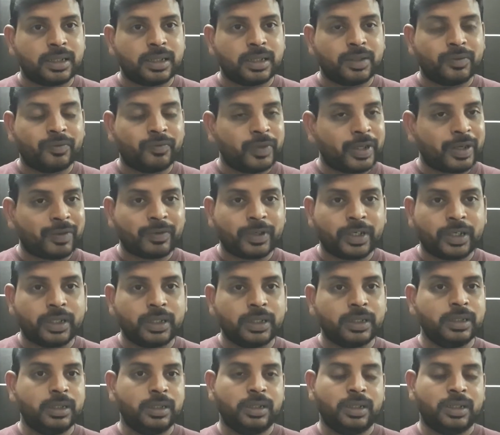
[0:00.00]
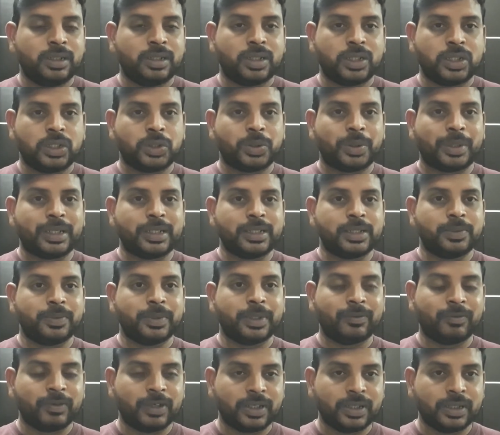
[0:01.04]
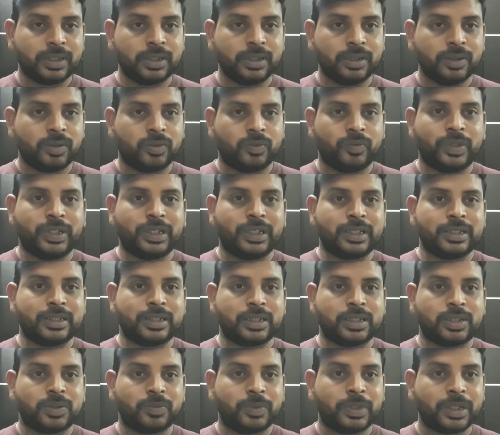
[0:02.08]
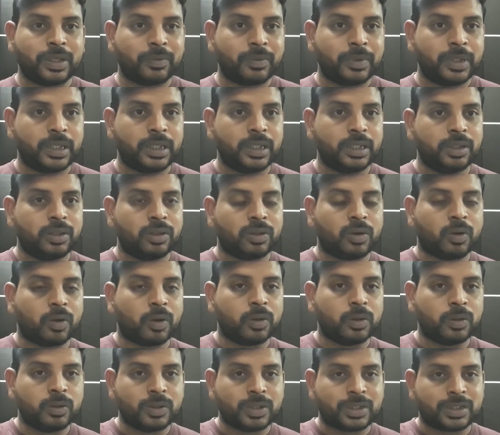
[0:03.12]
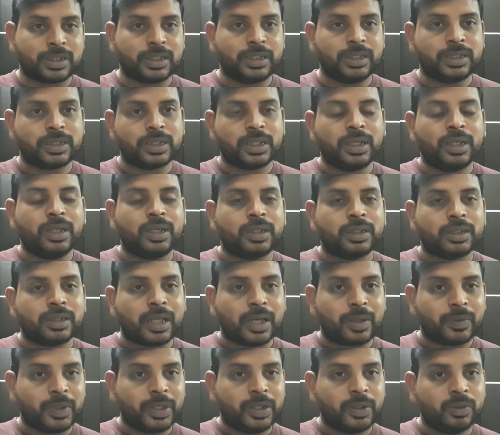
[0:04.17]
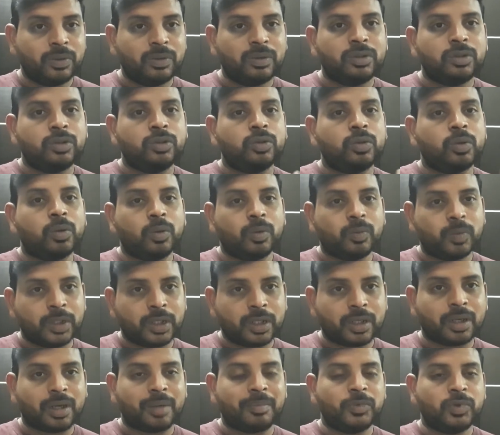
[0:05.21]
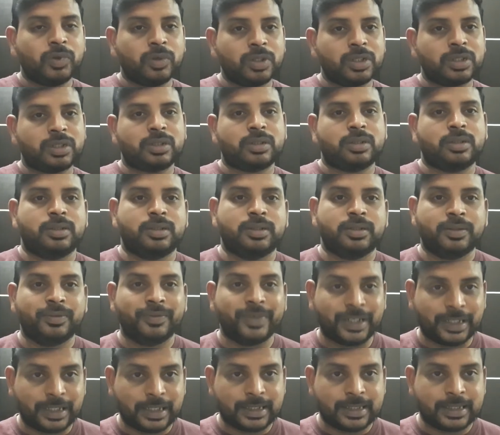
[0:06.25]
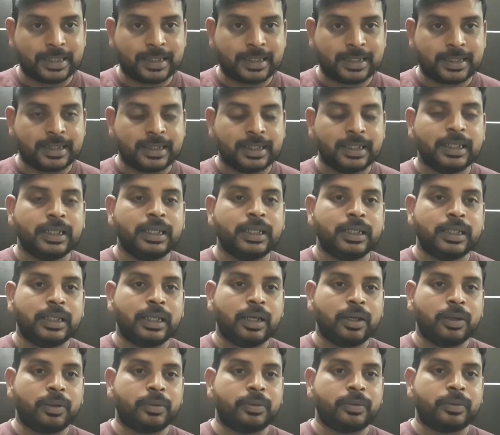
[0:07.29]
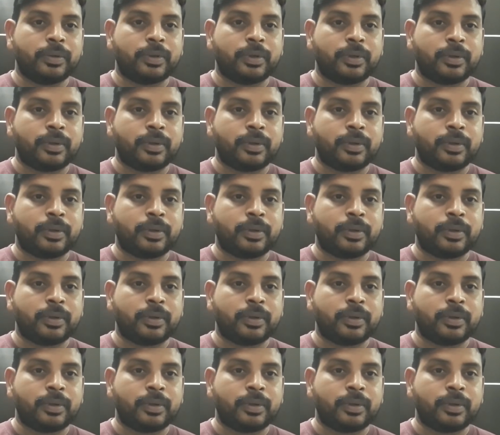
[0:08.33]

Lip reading: we have written the strengths, we have written the weaknesses, we have written all those things that we do to overcome those weaknesses. Now